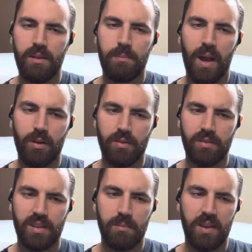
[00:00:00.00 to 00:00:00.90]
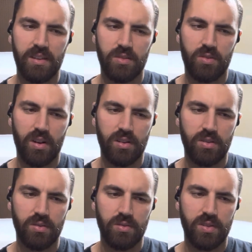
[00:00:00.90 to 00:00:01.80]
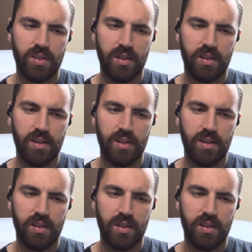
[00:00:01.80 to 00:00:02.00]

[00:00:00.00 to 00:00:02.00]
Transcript: power and command structures